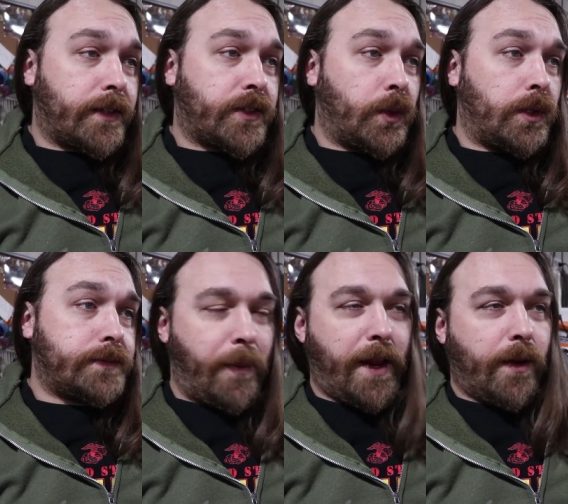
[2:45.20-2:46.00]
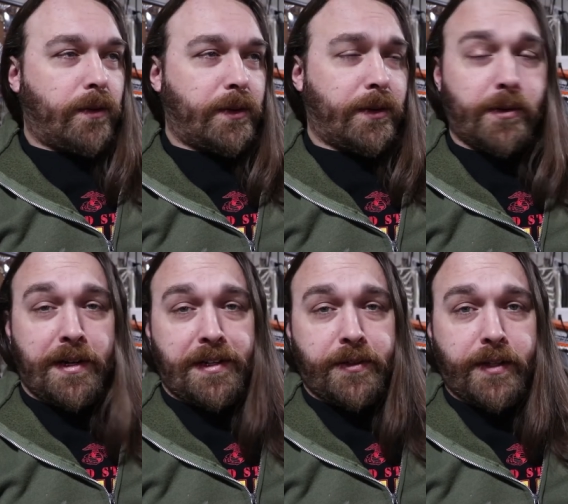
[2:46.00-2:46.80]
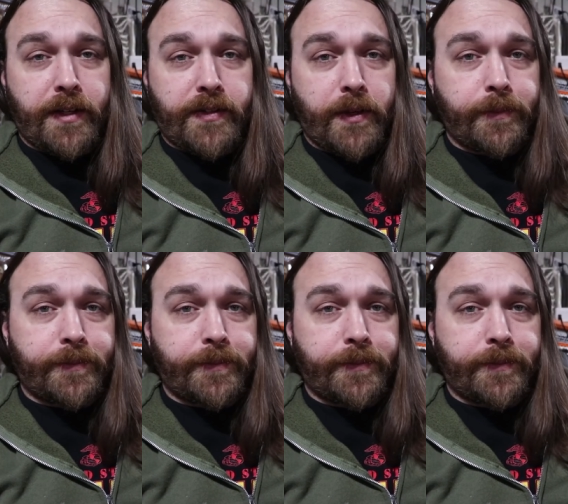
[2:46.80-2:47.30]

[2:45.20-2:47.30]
cool. I mean, I don't really want to read it to you guys, though.